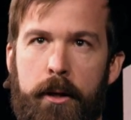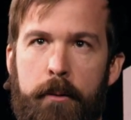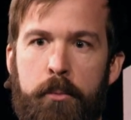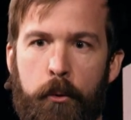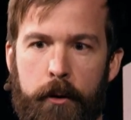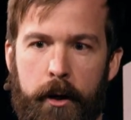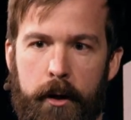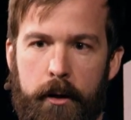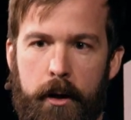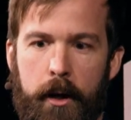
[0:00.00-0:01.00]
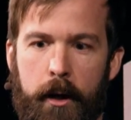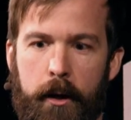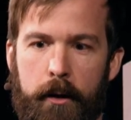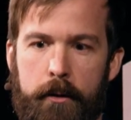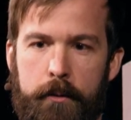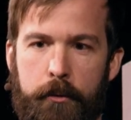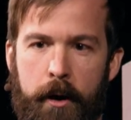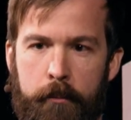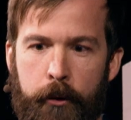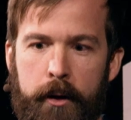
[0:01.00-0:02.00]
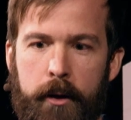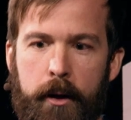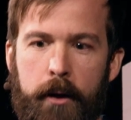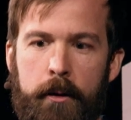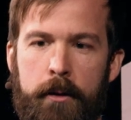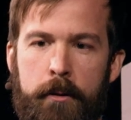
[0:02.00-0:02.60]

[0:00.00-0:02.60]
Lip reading: important and groundbreaking